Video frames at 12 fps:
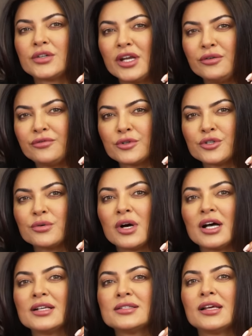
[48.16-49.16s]
trained for two
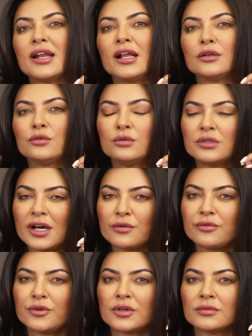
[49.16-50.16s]
hours and I'll cool
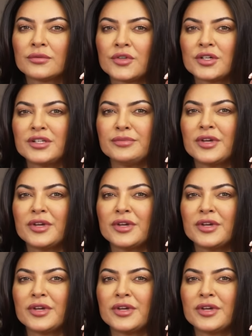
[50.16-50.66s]
down for thirty